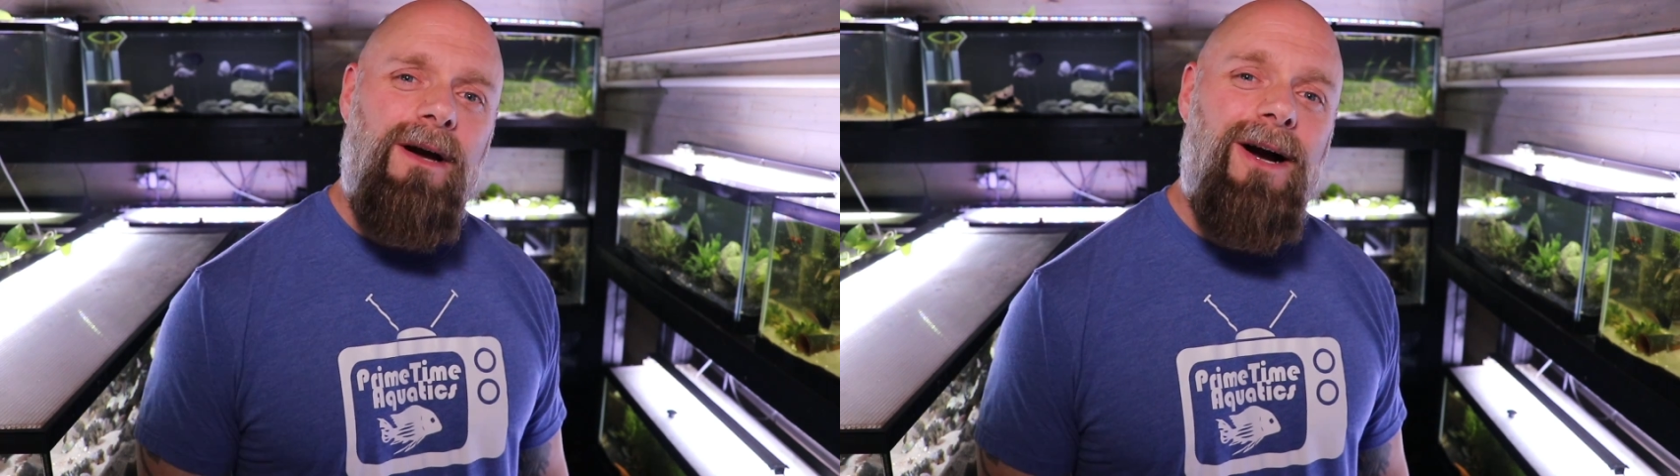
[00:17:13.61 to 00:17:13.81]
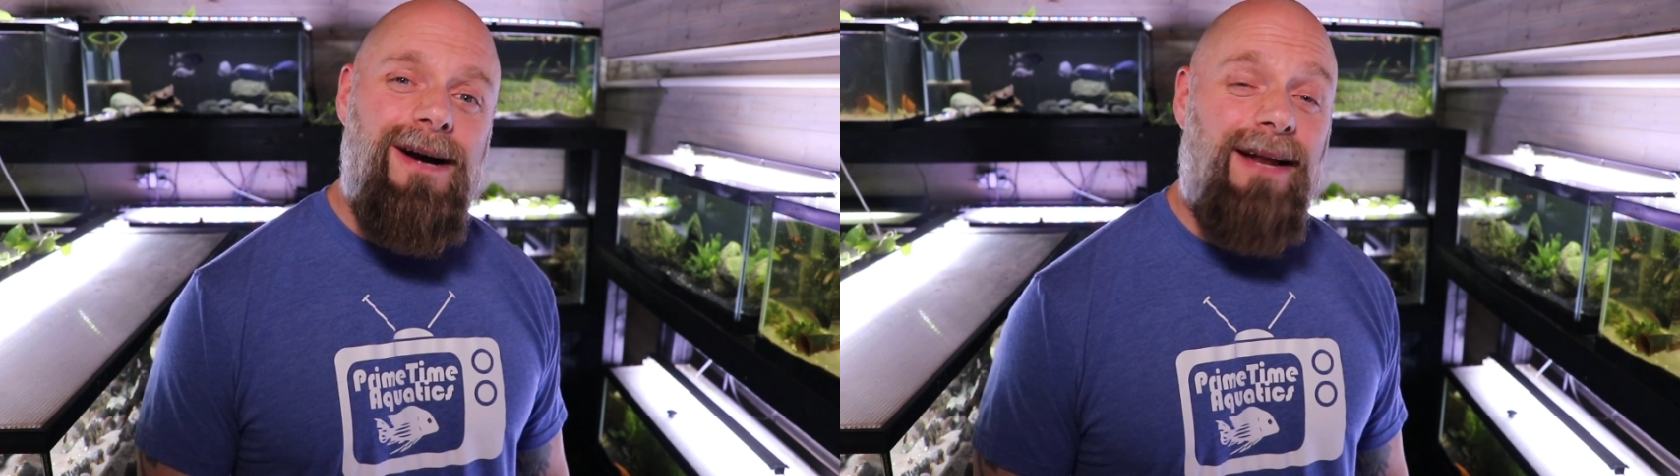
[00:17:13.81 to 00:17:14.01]

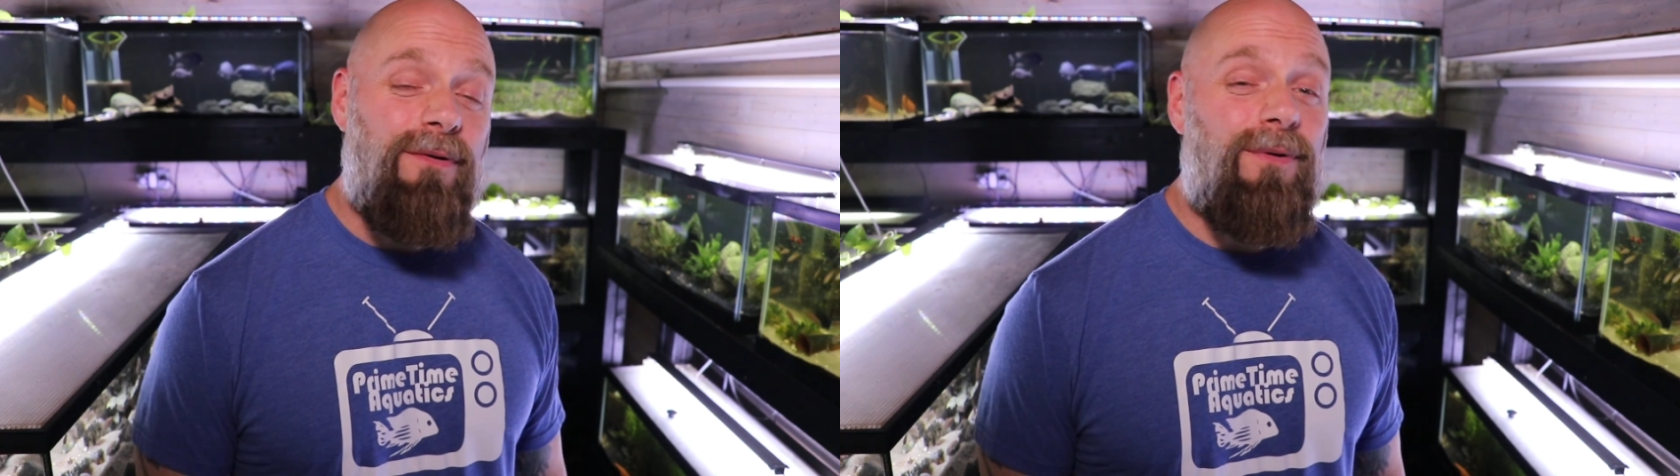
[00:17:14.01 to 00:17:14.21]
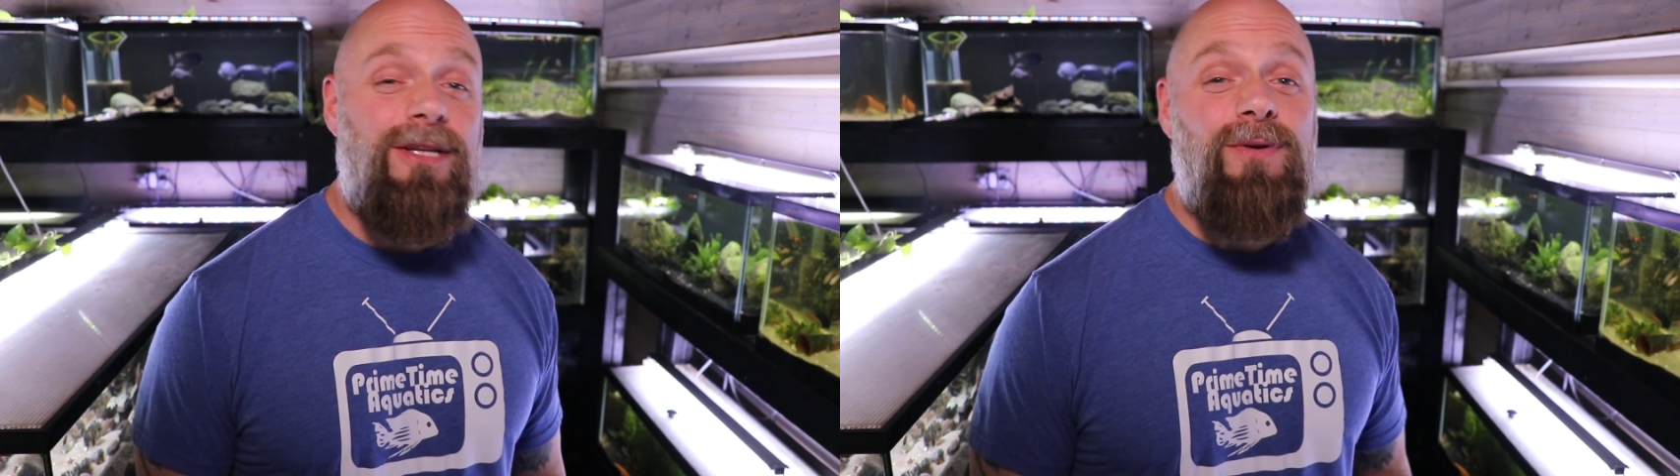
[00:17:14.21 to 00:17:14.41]
All right,
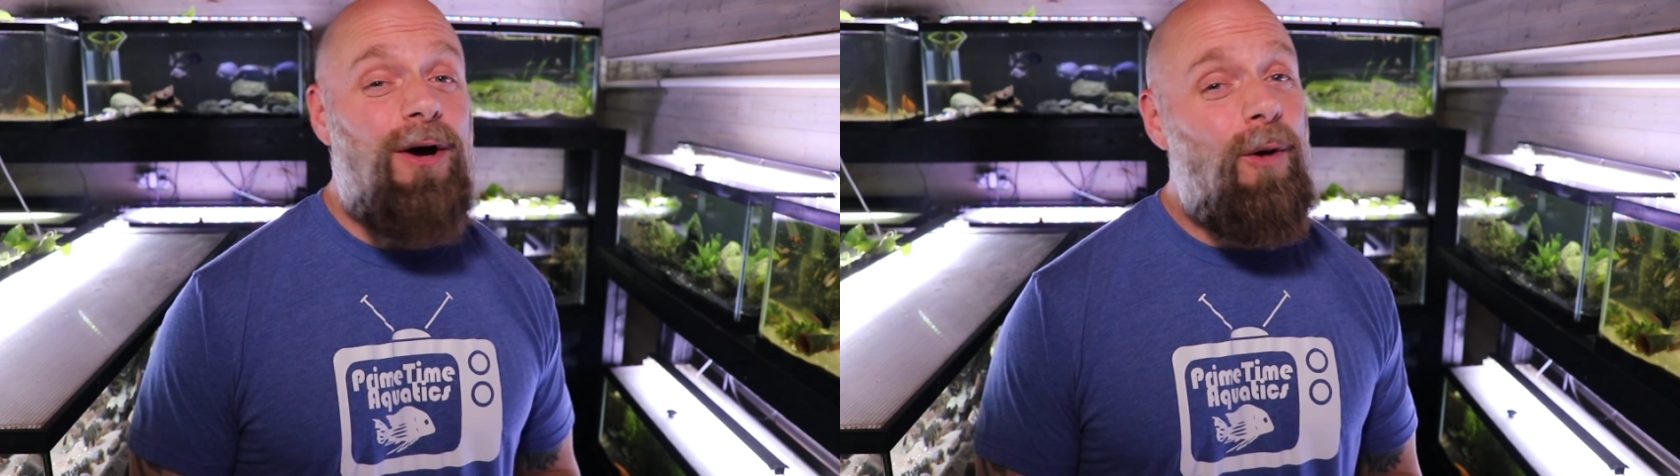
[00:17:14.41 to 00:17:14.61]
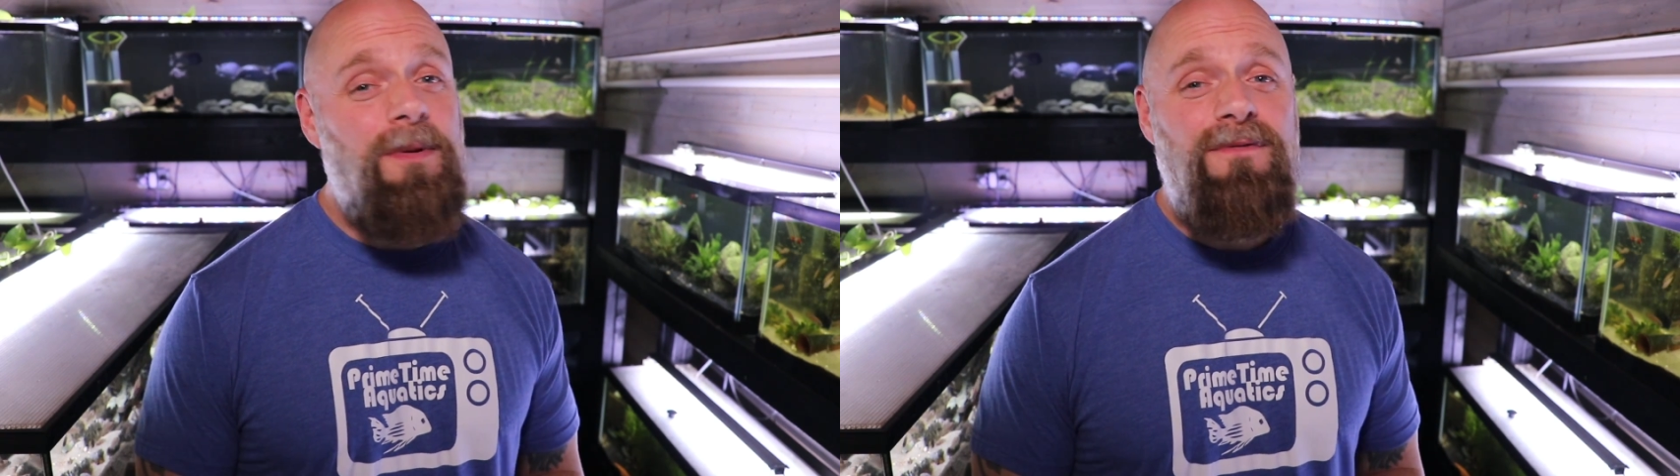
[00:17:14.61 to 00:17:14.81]
everyone, so I
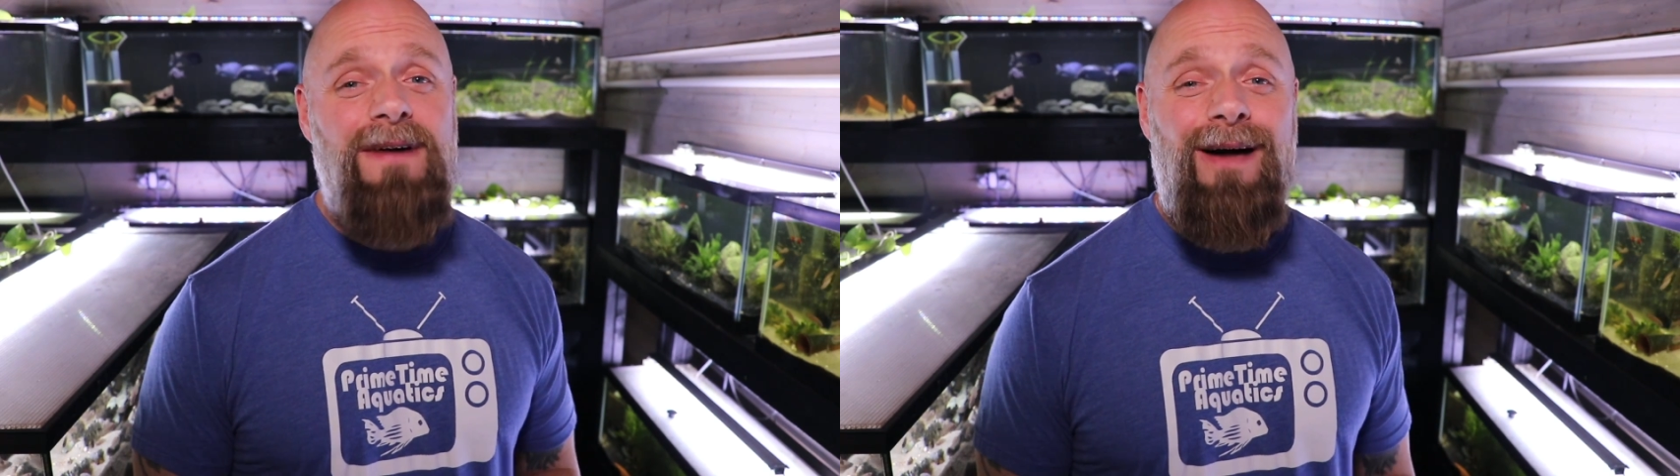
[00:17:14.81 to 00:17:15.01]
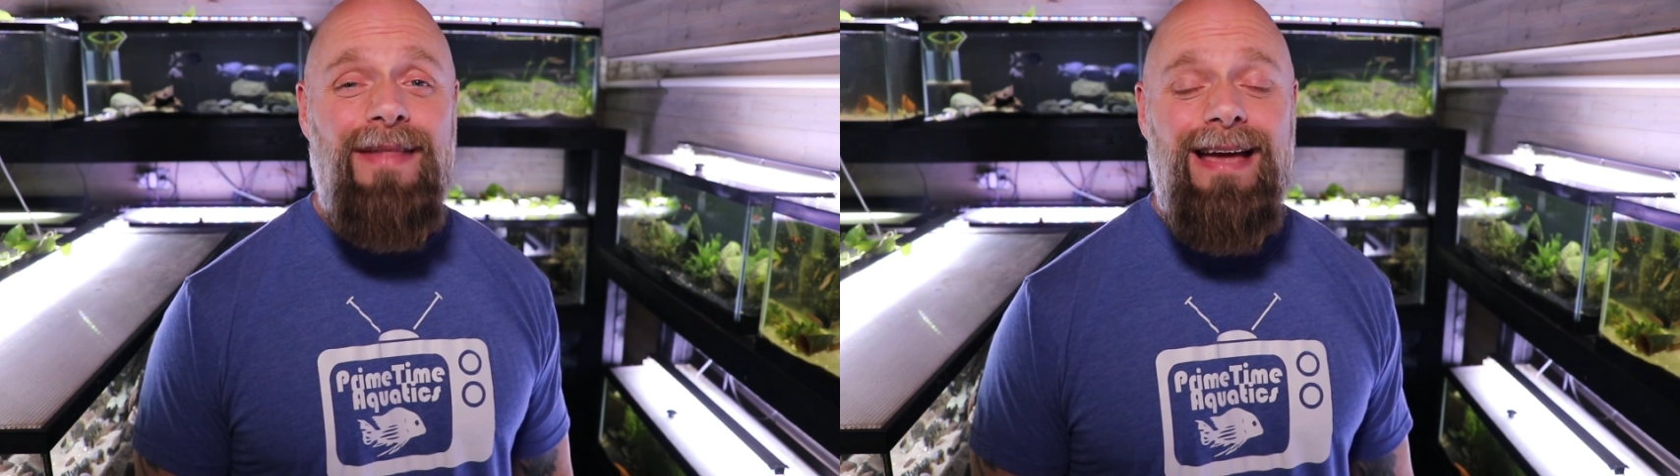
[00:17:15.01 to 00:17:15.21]
hope you
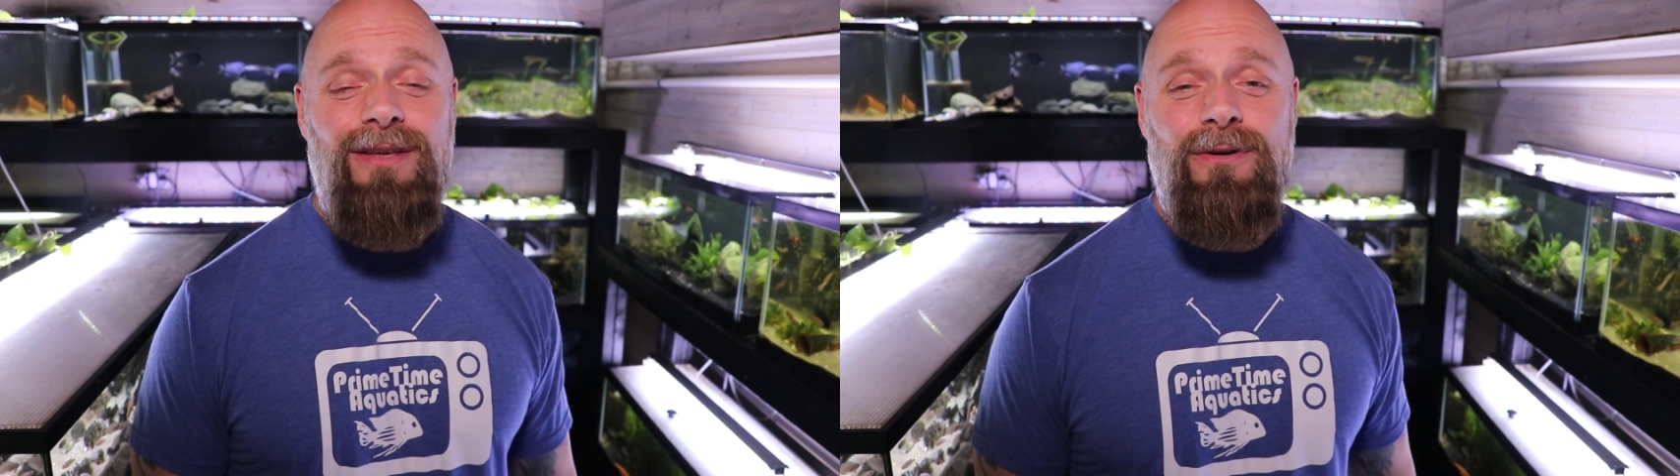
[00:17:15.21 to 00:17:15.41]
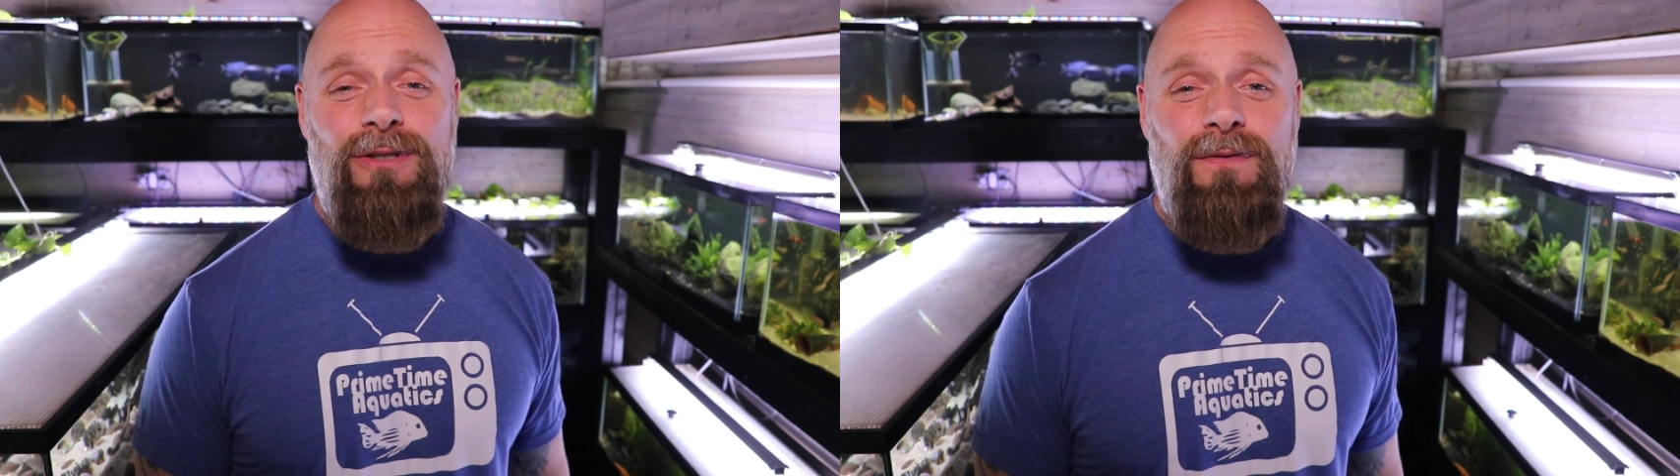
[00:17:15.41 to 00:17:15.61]
found that
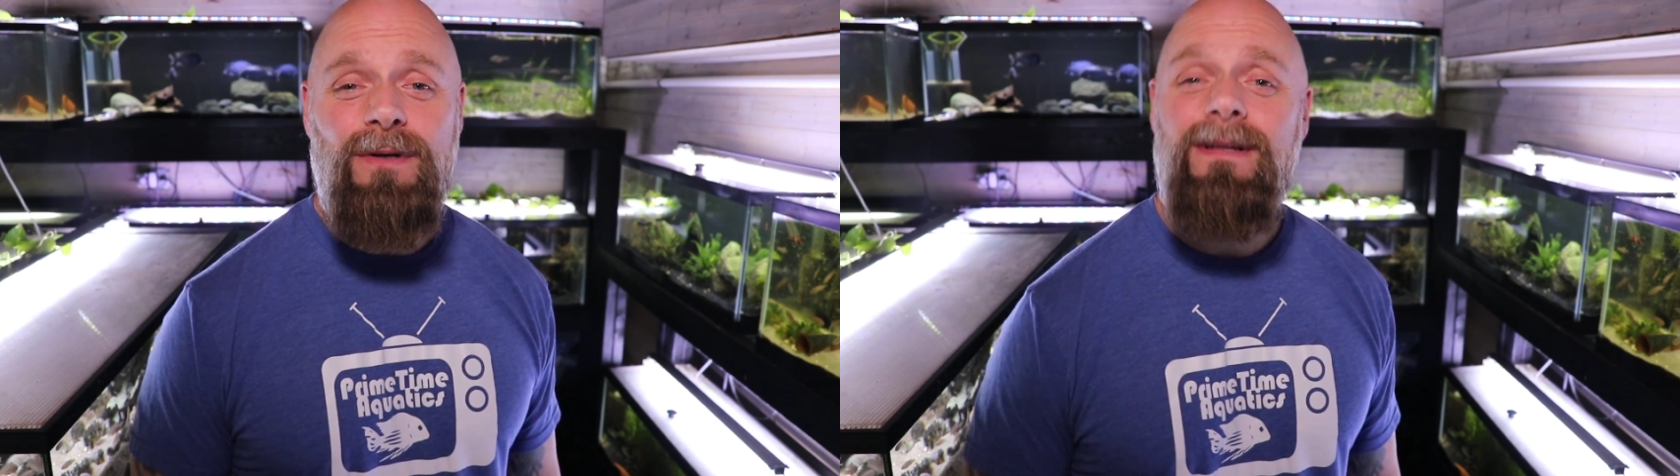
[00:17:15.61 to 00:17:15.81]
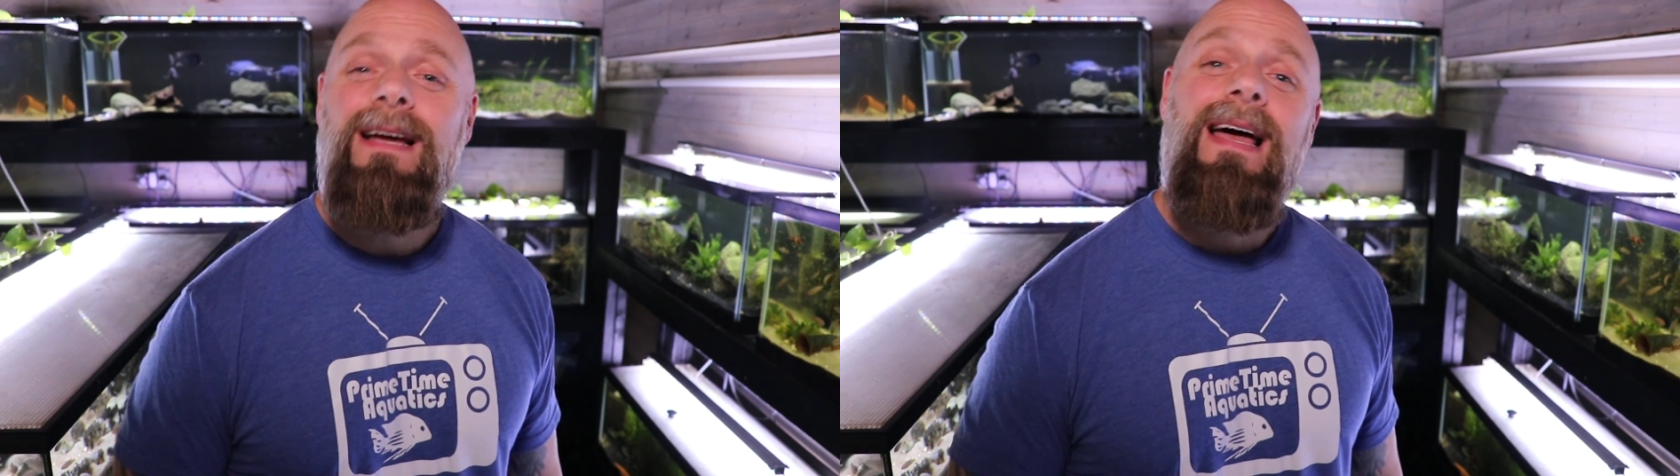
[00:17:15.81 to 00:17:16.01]

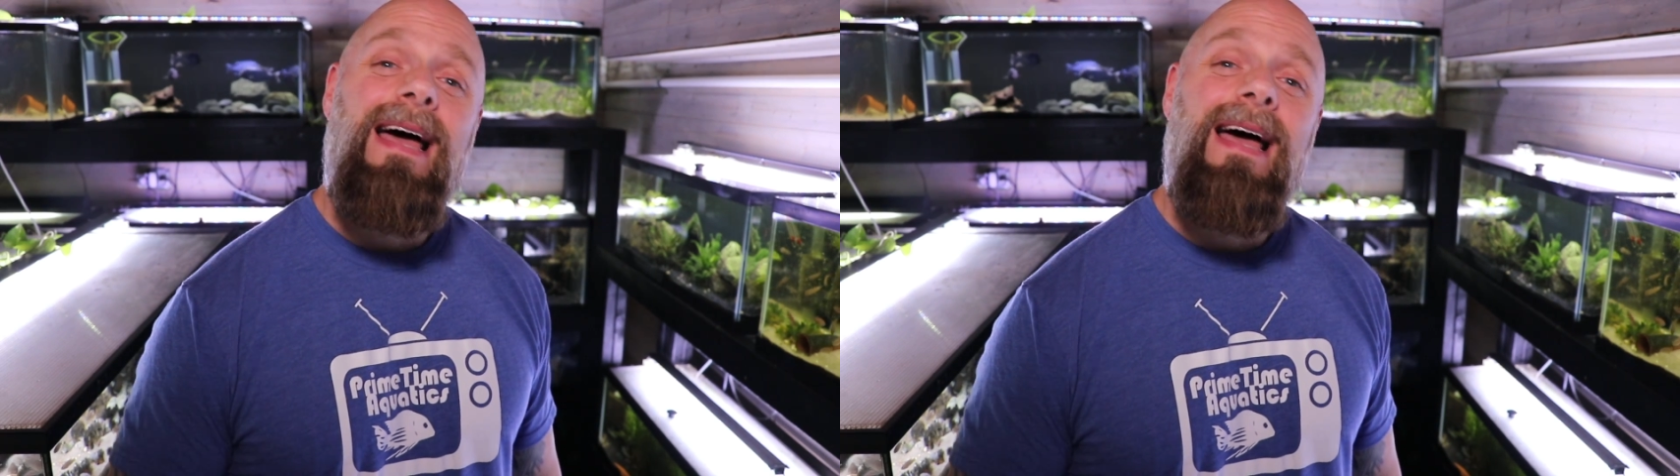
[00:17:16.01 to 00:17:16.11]
useful.